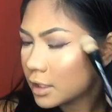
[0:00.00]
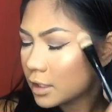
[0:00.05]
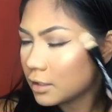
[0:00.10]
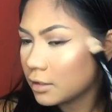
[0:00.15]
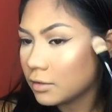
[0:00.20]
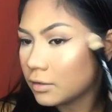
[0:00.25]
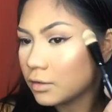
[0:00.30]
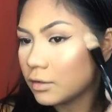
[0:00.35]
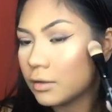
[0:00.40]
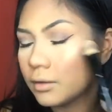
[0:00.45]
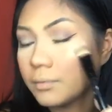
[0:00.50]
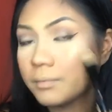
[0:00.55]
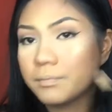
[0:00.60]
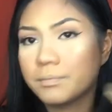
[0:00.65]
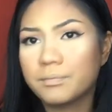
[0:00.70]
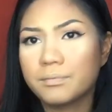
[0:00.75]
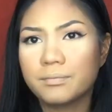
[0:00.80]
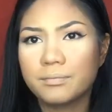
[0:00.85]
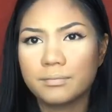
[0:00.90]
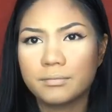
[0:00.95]
I don't know,
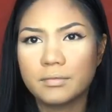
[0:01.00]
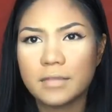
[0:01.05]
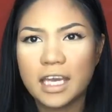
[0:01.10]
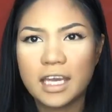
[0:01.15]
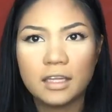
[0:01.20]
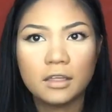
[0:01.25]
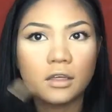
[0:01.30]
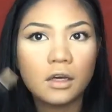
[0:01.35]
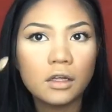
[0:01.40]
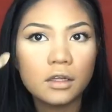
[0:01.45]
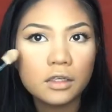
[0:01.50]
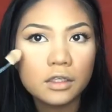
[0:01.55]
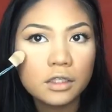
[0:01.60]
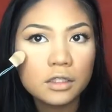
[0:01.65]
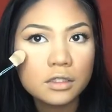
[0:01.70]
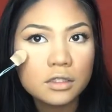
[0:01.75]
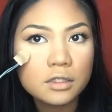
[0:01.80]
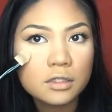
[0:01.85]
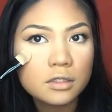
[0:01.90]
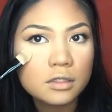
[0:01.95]

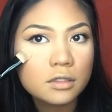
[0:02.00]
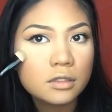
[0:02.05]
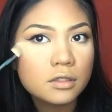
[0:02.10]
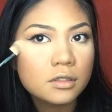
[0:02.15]
$8.